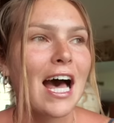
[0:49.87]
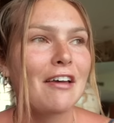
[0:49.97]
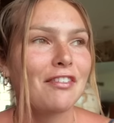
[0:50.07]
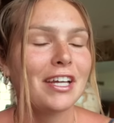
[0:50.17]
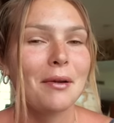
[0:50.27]
I
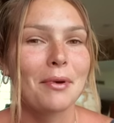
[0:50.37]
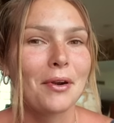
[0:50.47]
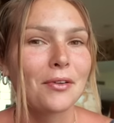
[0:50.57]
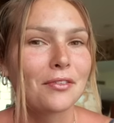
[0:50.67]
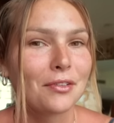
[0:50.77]
feel like I've been
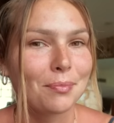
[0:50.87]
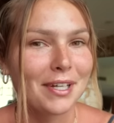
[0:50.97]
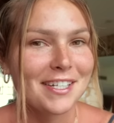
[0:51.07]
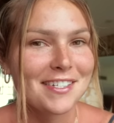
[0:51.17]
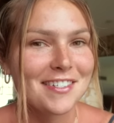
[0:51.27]
all over the
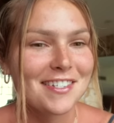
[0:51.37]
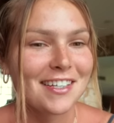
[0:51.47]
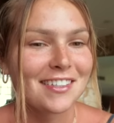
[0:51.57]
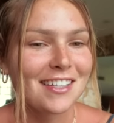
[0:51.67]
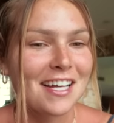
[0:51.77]
place
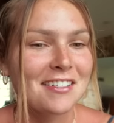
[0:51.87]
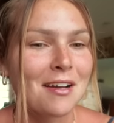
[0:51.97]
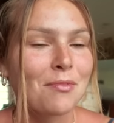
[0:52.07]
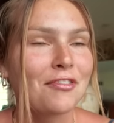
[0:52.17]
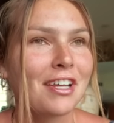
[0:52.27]
in the last
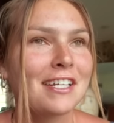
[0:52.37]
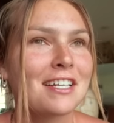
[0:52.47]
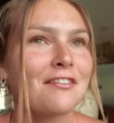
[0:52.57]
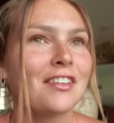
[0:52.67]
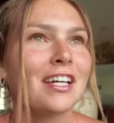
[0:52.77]
couple of days.
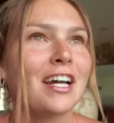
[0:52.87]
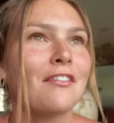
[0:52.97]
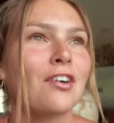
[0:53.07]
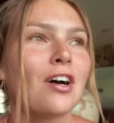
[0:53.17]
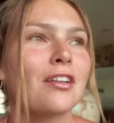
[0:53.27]
I feel like I've
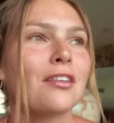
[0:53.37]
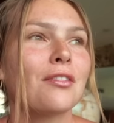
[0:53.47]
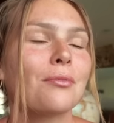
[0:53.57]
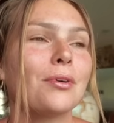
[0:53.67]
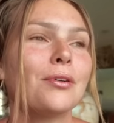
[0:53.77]
gone
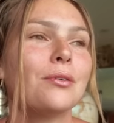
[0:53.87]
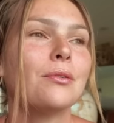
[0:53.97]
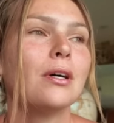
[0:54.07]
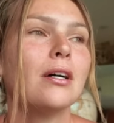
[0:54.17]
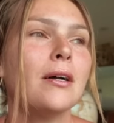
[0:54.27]
through